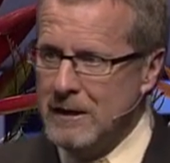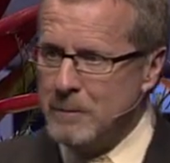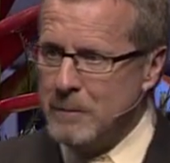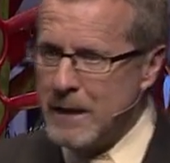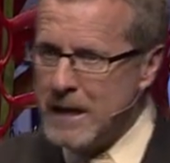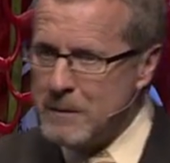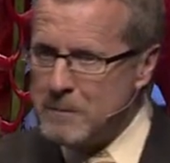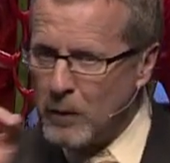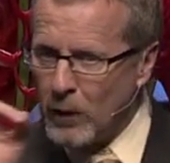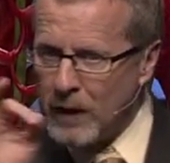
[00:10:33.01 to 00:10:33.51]

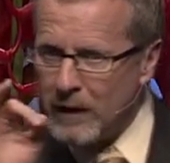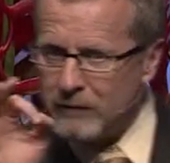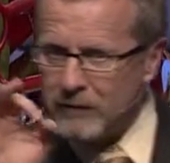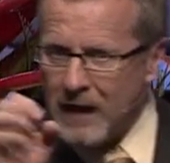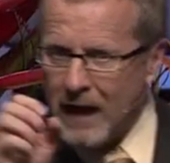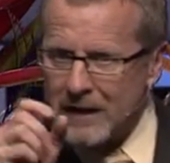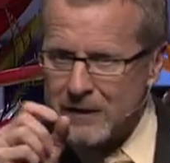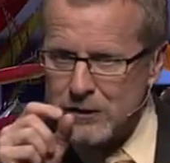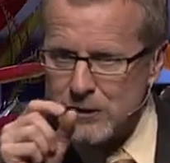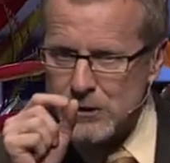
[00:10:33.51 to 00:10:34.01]
people have
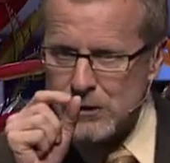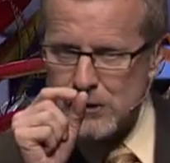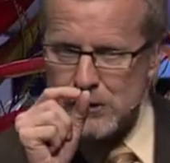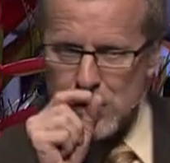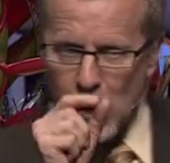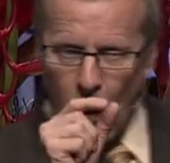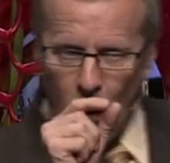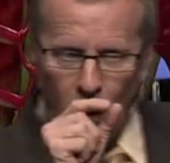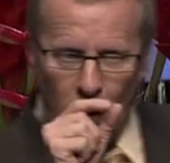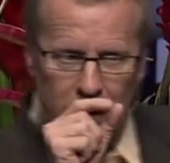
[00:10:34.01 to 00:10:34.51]
gotten
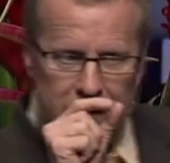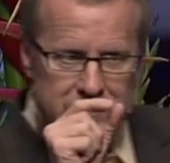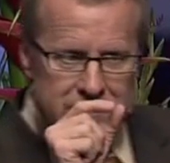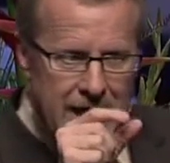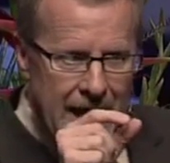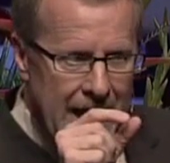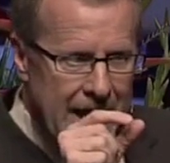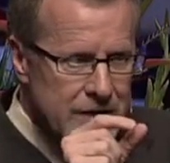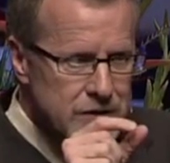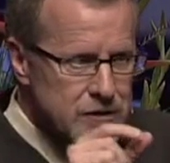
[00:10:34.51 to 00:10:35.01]
so
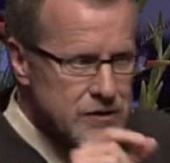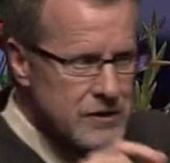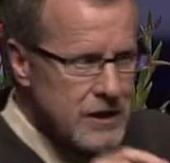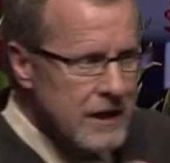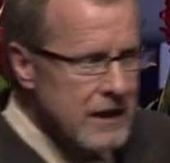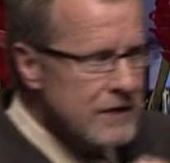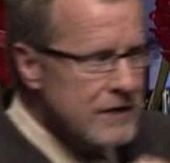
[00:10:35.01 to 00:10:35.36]
attached